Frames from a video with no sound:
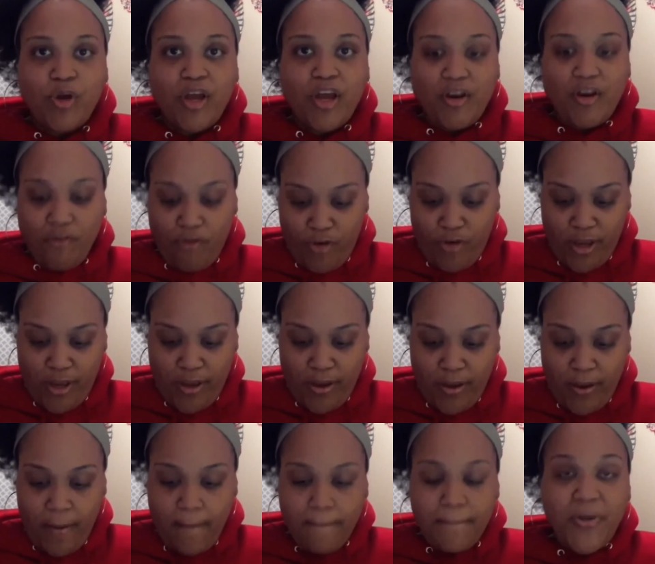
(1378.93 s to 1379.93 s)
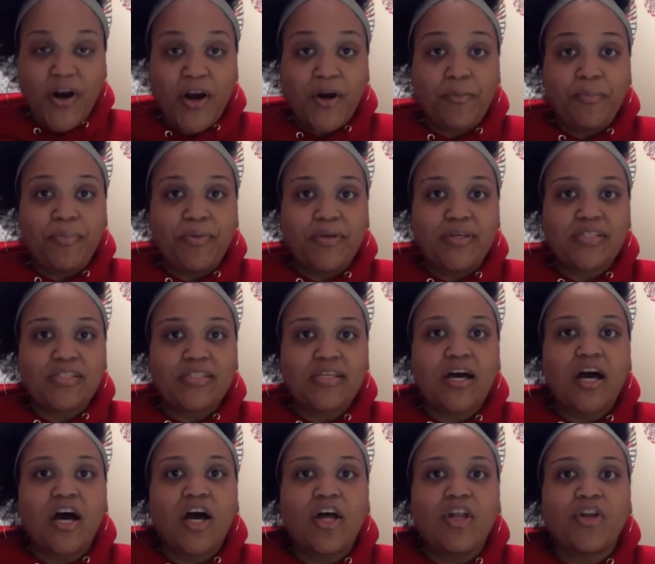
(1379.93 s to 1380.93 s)
every purpose
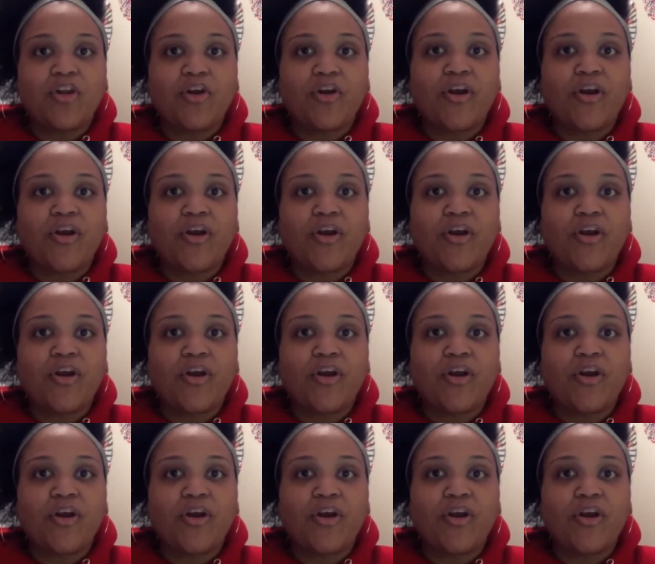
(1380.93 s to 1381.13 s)
under